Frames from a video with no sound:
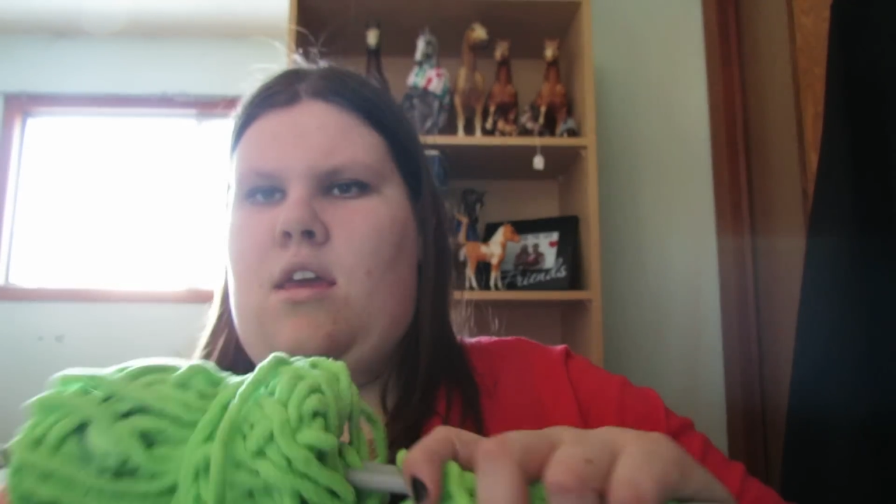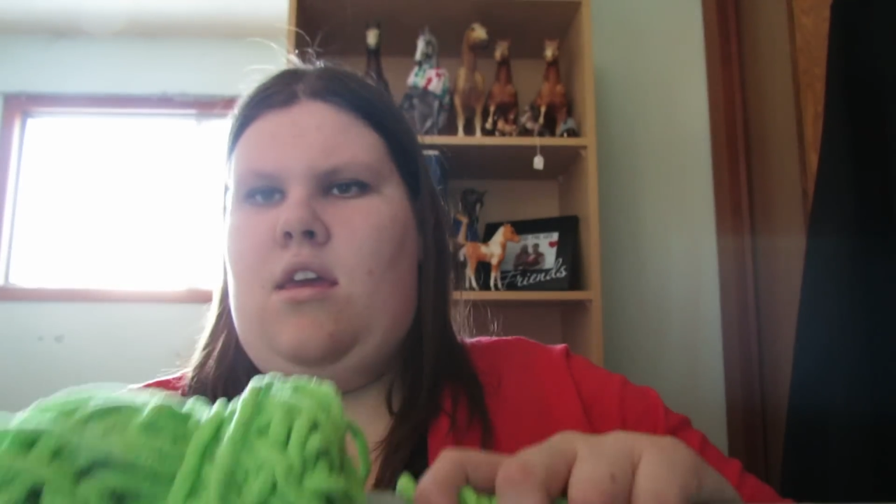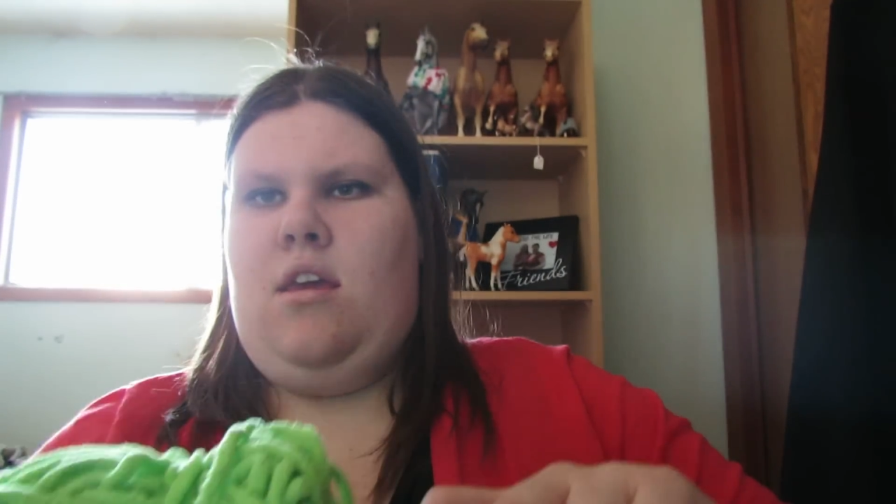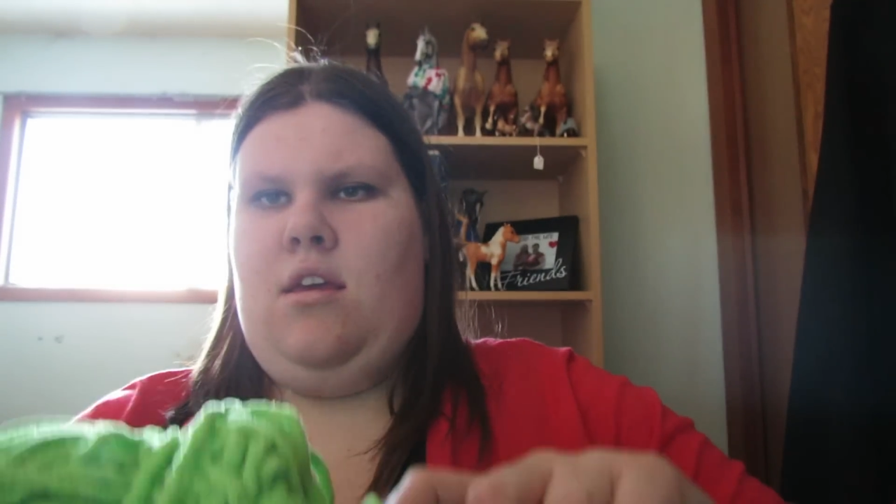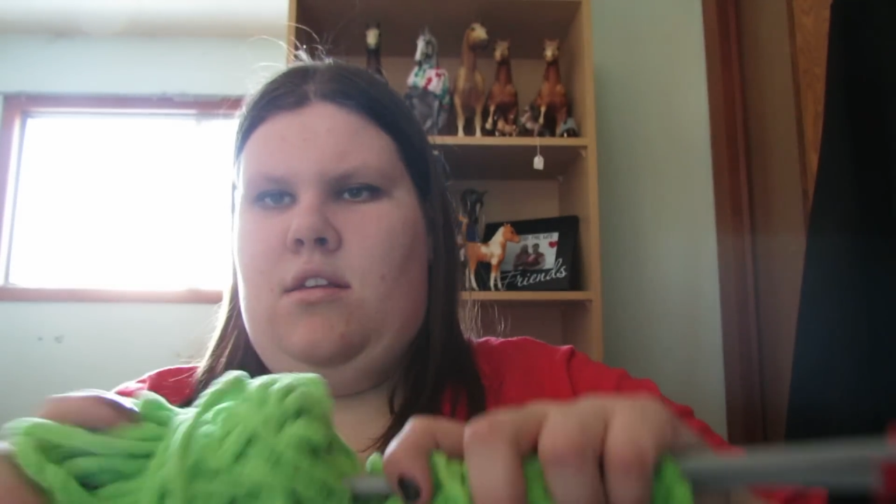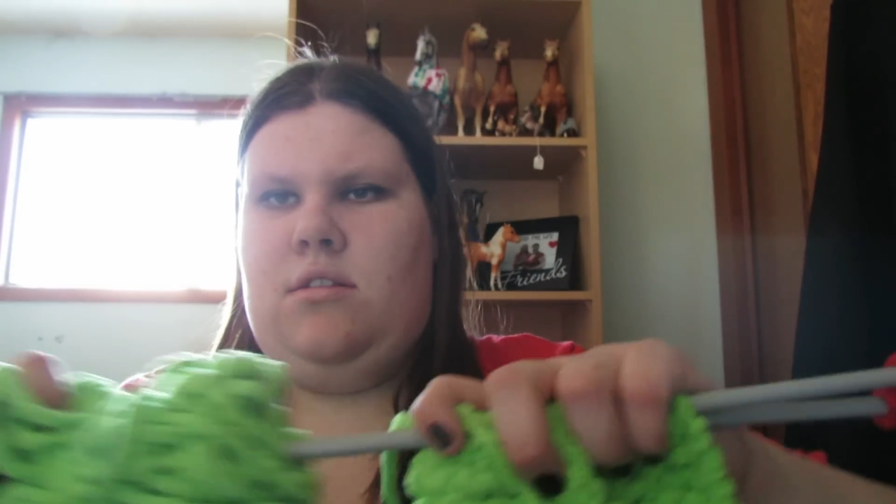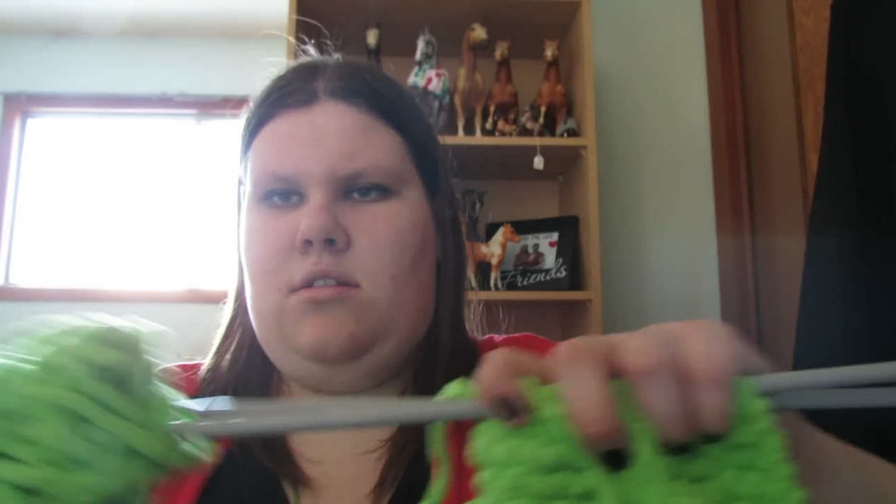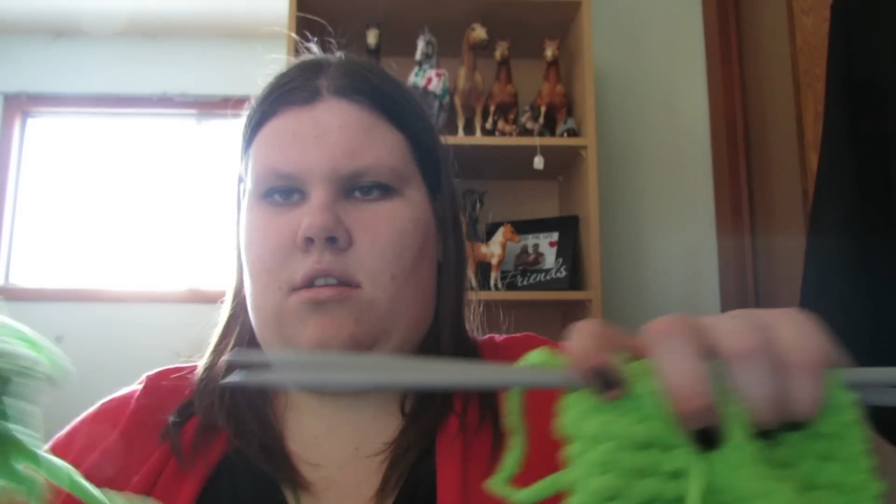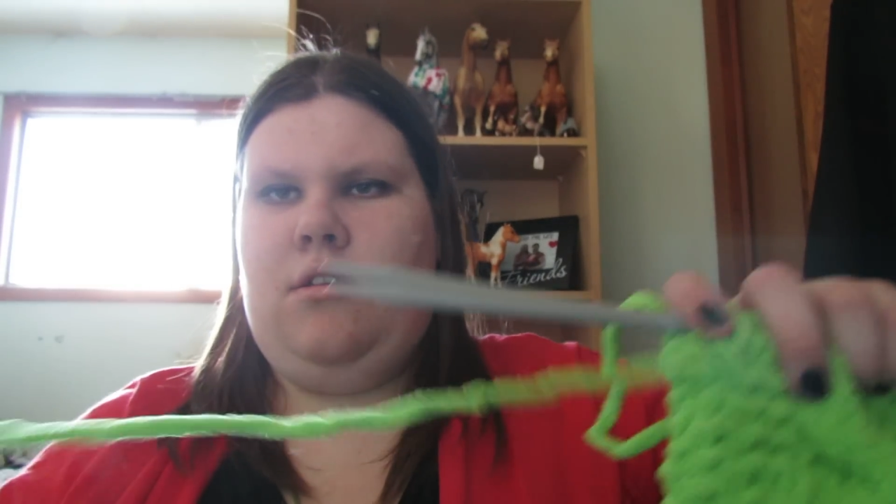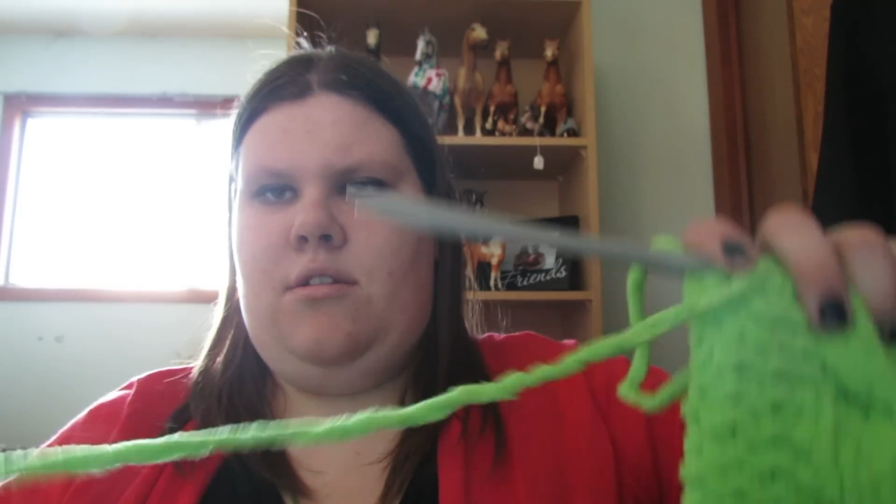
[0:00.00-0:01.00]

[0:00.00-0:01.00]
is